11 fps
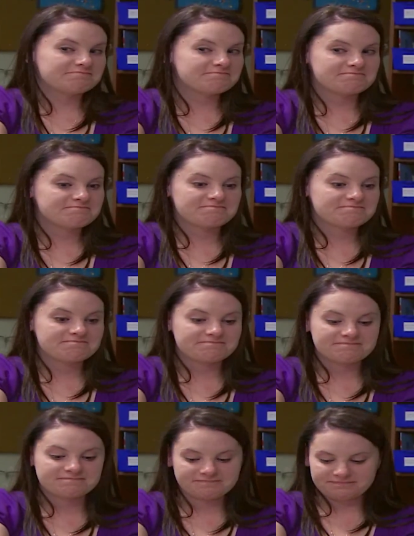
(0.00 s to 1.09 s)

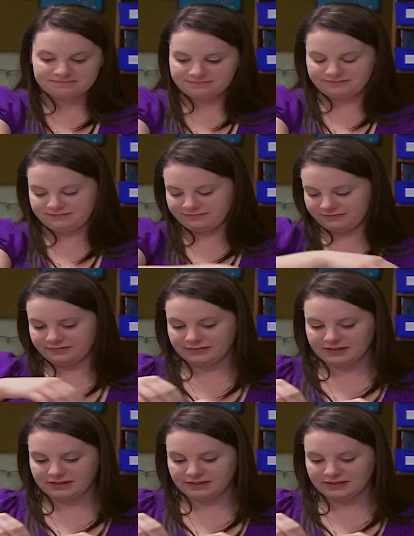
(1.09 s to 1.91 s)
Nothing is said.